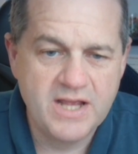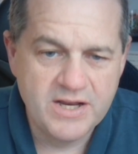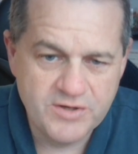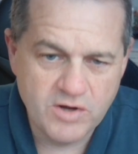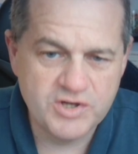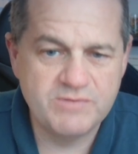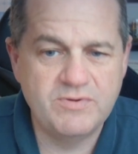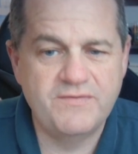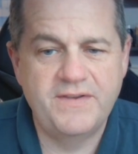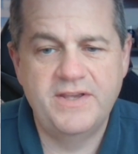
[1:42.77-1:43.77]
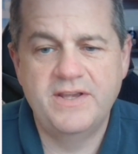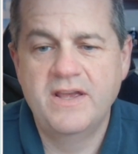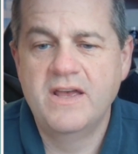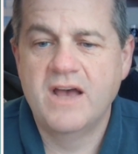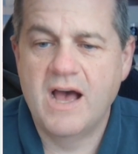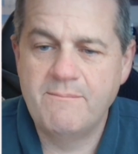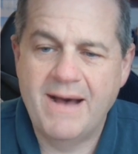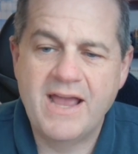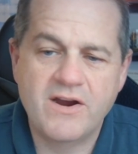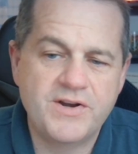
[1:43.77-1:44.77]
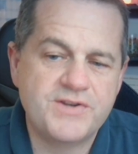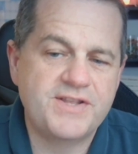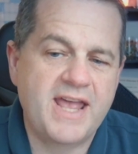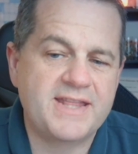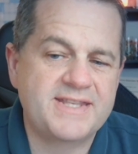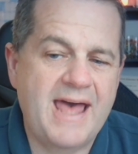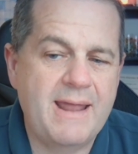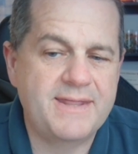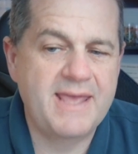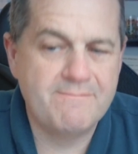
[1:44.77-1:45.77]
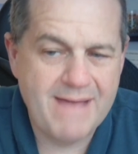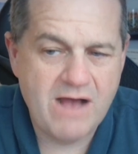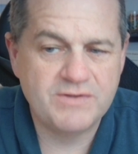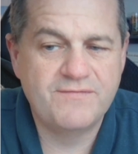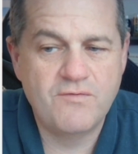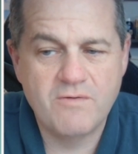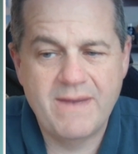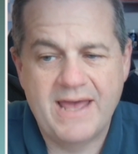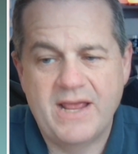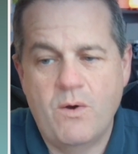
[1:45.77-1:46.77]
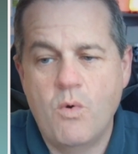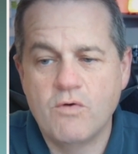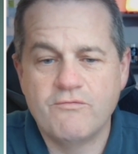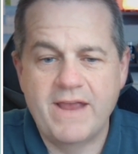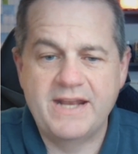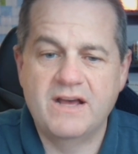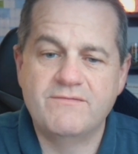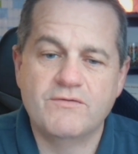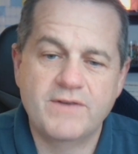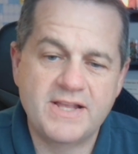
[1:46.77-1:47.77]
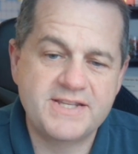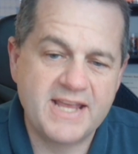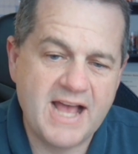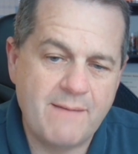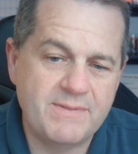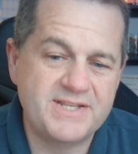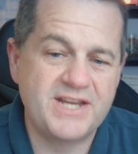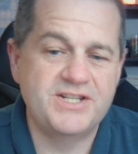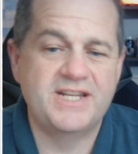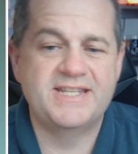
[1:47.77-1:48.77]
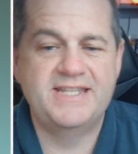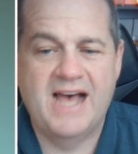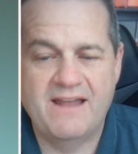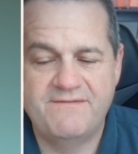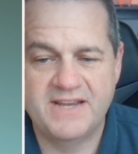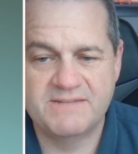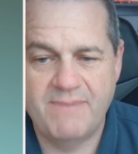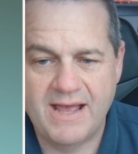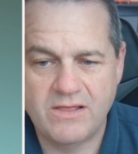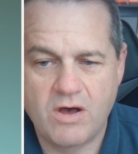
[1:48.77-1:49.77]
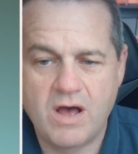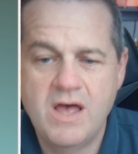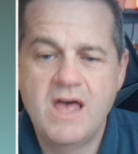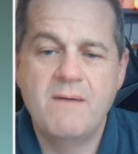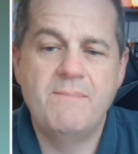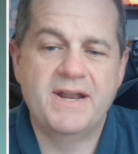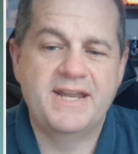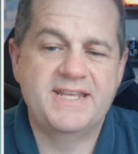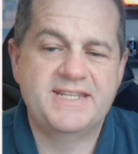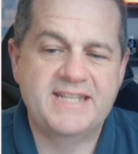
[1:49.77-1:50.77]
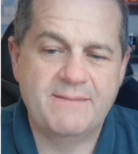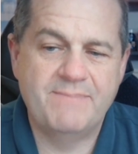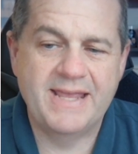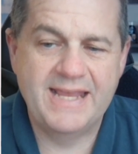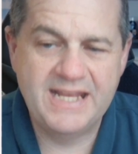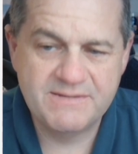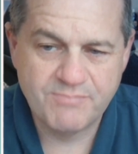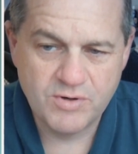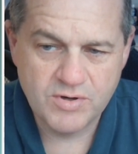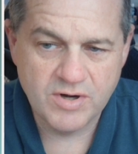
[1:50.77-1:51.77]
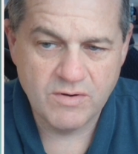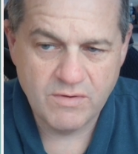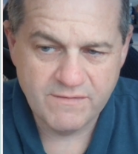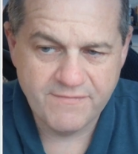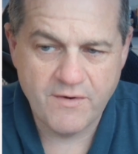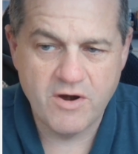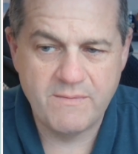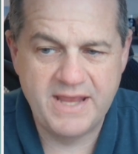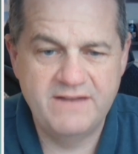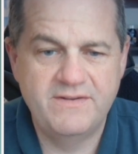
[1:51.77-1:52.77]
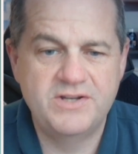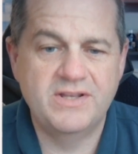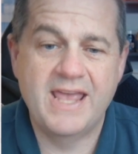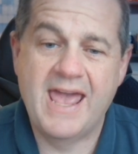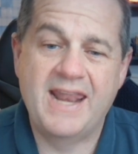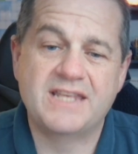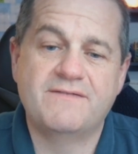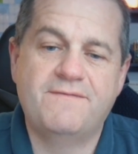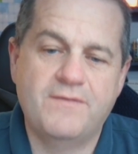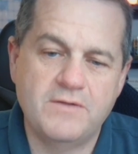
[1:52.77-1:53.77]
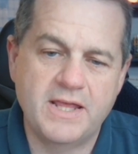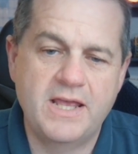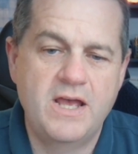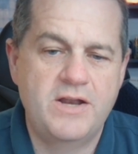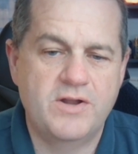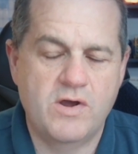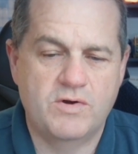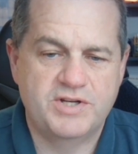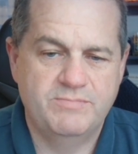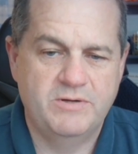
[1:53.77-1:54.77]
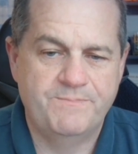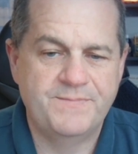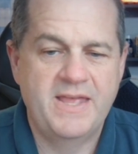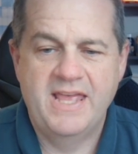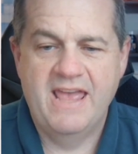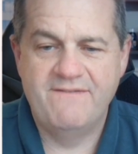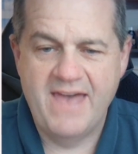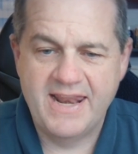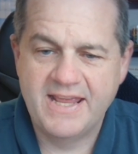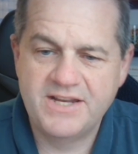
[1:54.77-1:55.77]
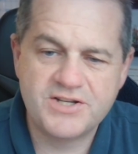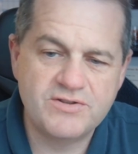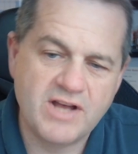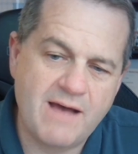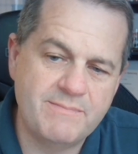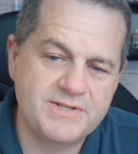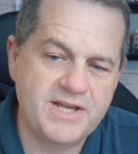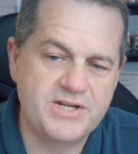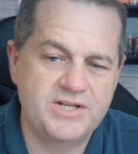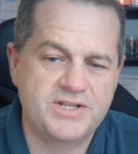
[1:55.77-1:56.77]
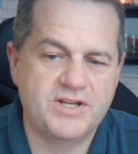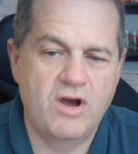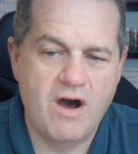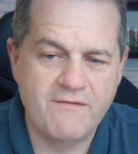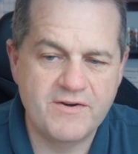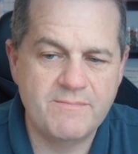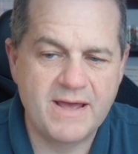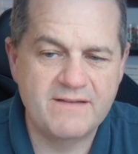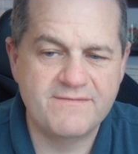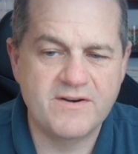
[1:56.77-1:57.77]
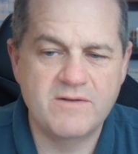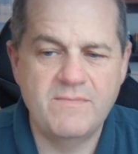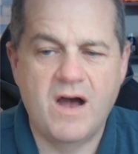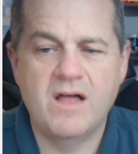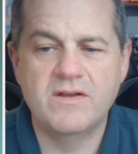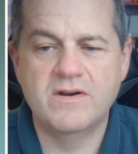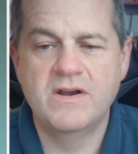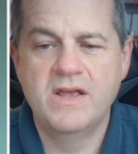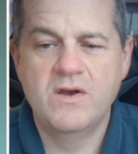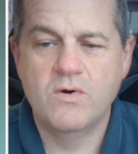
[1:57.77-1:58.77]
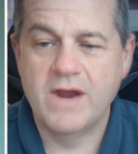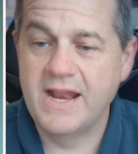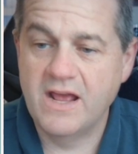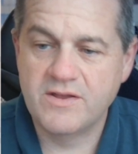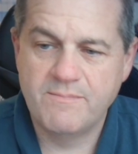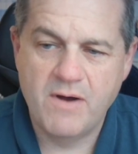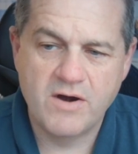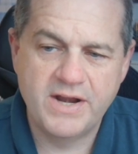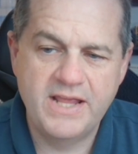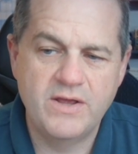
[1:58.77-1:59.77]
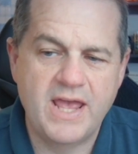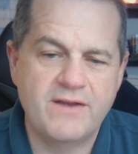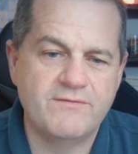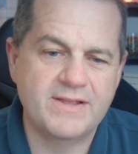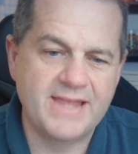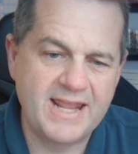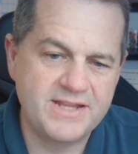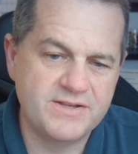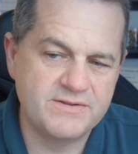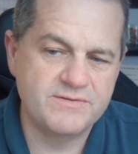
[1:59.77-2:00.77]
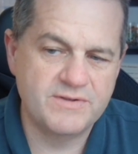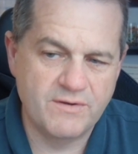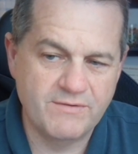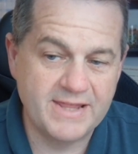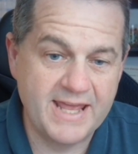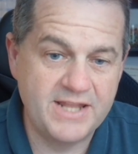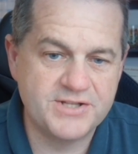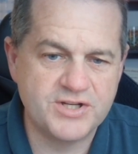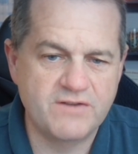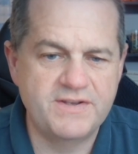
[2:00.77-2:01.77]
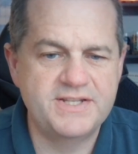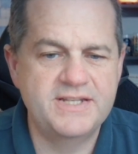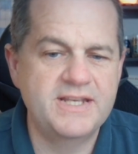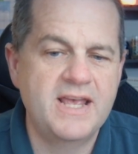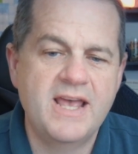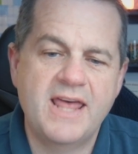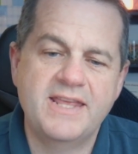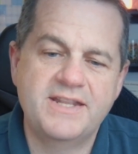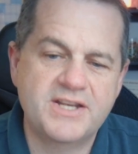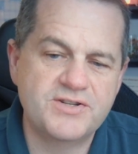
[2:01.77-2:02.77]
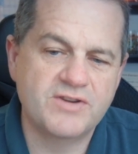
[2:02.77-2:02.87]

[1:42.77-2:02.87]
negotiable fee buyer understands that the amount, format, or rate of a real estate compensation is not fixed by law, but it is set by each broker or firm individually and is fully negotiable. If any additional compensation is offered by the firm, or any other party and related services, and the additional